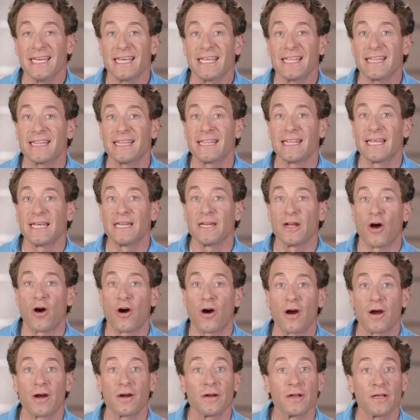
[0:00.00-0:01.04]
Then
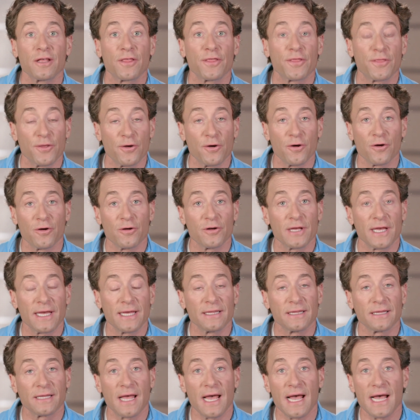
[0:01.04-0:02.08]
our third
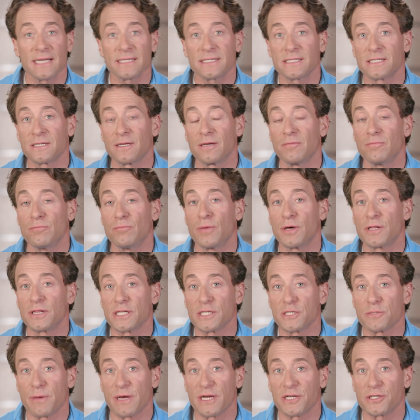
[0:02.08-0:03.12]
and last monthly
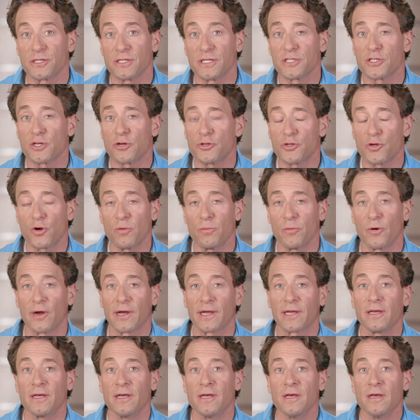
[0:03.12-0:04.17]
special is our
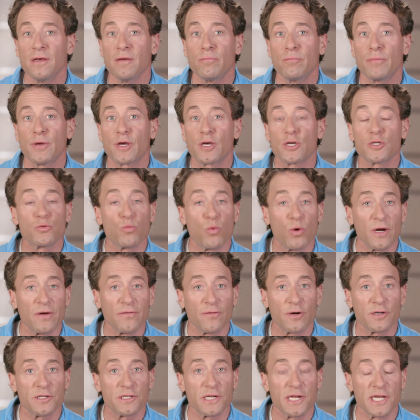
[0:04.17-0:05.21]
turmeric, because one of
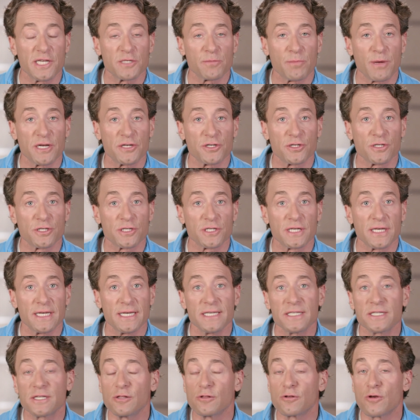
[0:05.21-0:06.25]
our today's specials
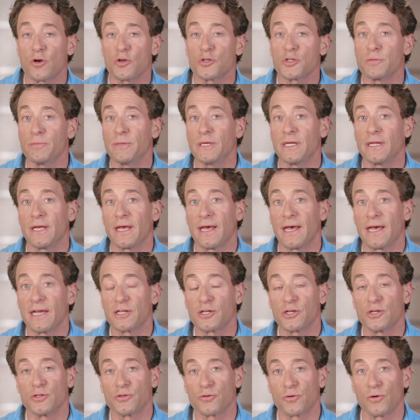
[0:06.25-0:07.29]
is glucosamine and
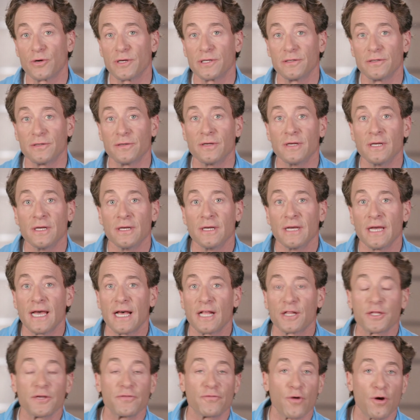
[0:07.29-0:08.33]
chondroitin,
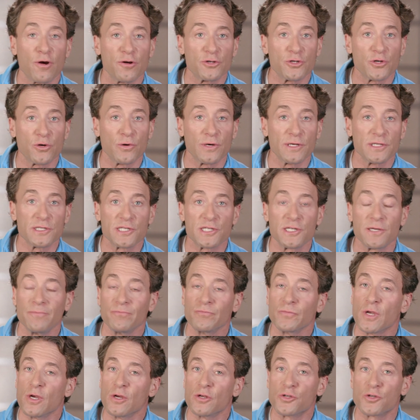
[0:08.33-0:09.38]
healthy for our joints.
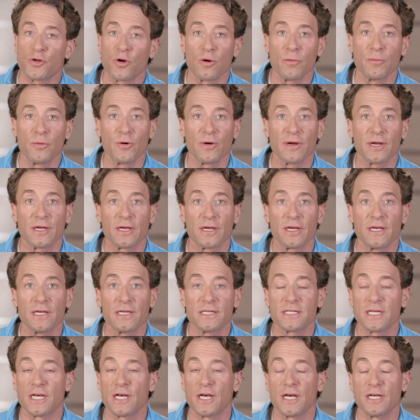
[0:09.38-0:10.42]
Turmeric
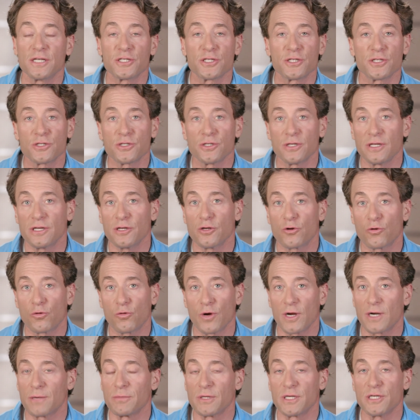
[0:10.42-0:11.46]
is a, a, an
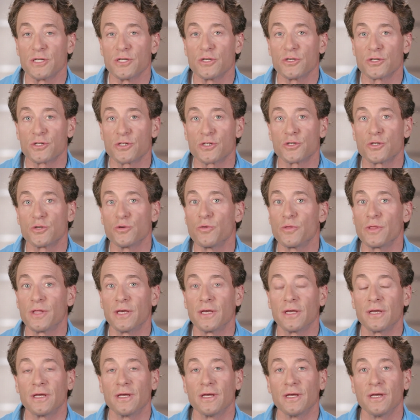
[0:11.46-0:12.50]
incredibly
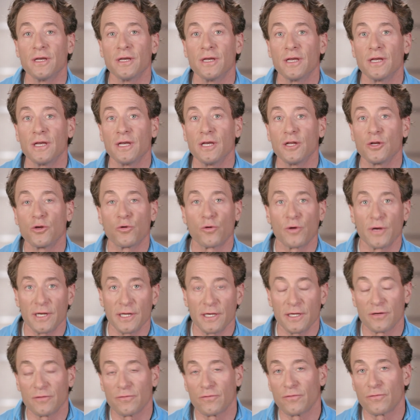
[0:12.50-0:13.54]
soothing
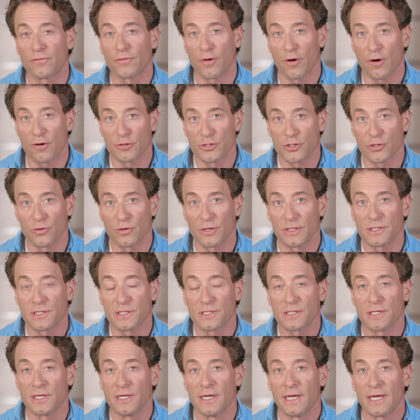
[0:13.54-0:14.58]
ingredient for our
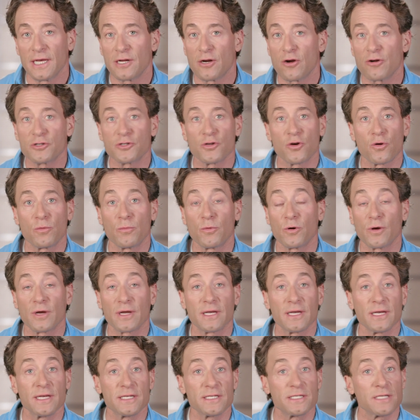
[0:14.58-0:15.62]
joints. And our
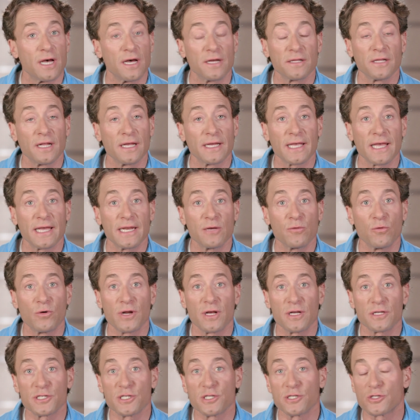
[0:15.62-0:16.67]
turmeric is unlike anyone
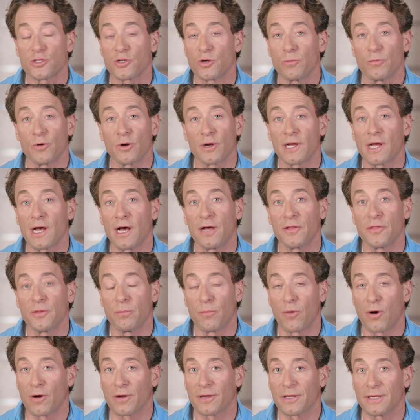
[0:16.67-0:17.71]
else's turmeric on the
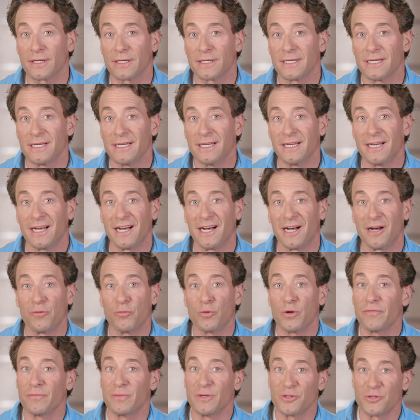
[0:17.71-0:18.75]
market. Uh,
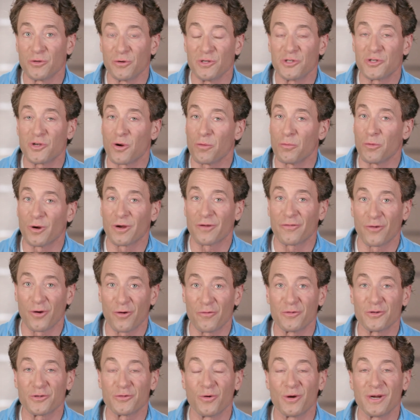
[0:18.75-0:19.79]
we've been doing turmeric for
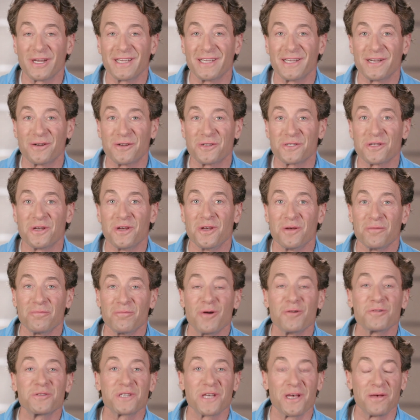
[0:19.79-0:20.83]
over 20 years.
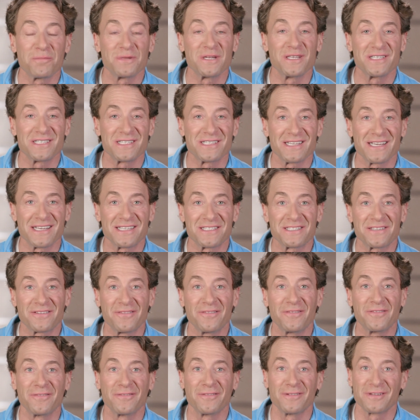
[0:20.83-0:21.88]
Most companies just
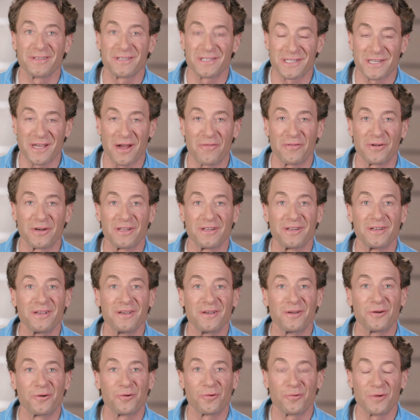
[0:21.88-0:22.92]
discovered it
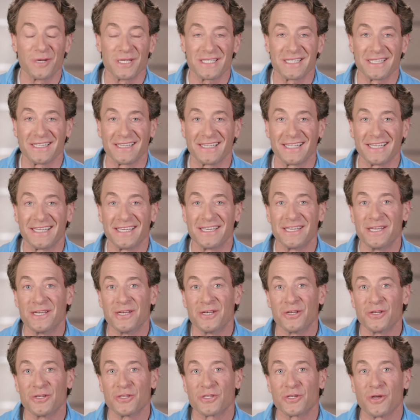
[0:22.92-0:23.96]
recently.
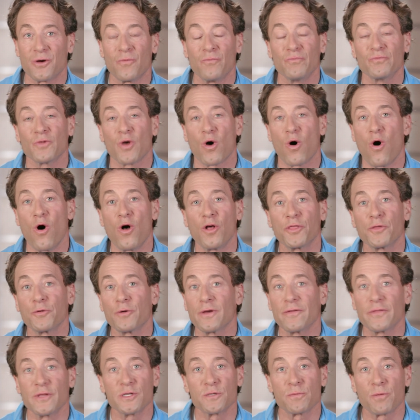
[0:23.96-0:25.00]
So all
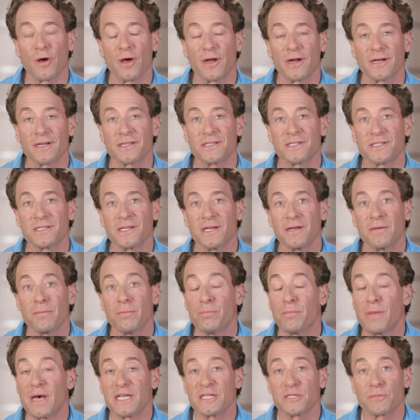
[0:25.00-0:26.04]
three of these products,
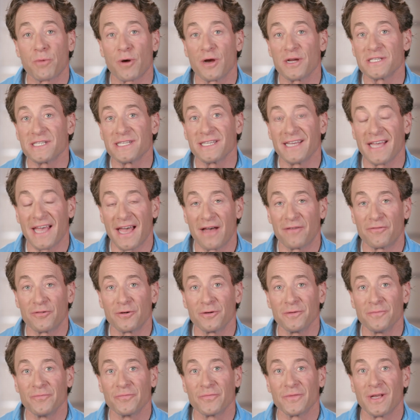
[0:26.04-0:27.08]
best pricing
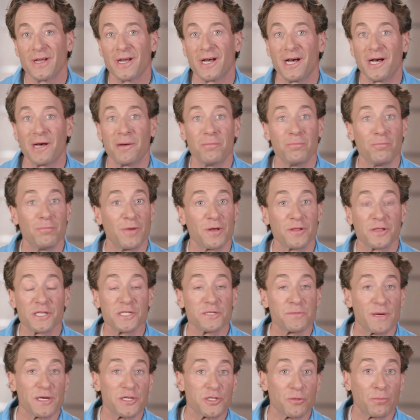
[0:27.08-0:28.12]
ever, um, monthly
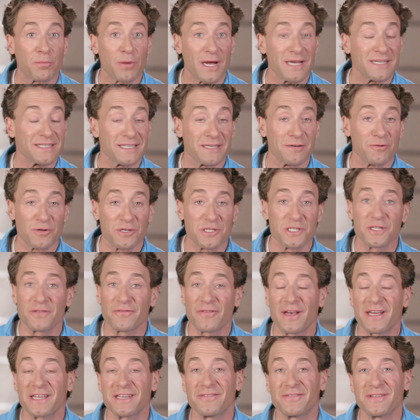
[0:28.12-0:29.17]
special pricing, which is
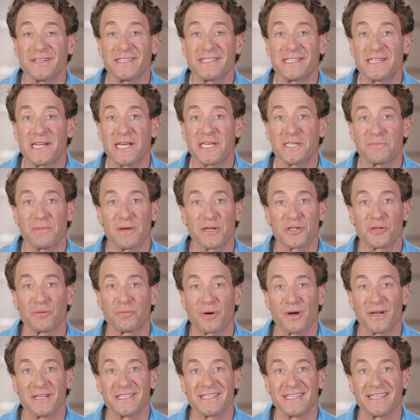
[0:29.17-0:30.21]
effectively today's special
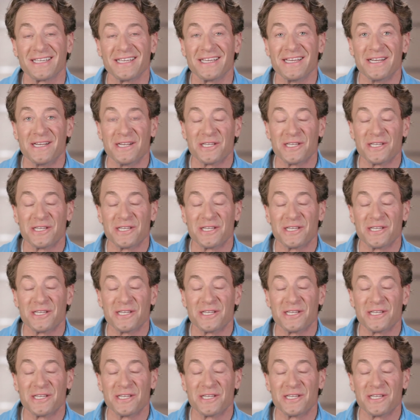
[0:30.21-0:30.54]
pricing.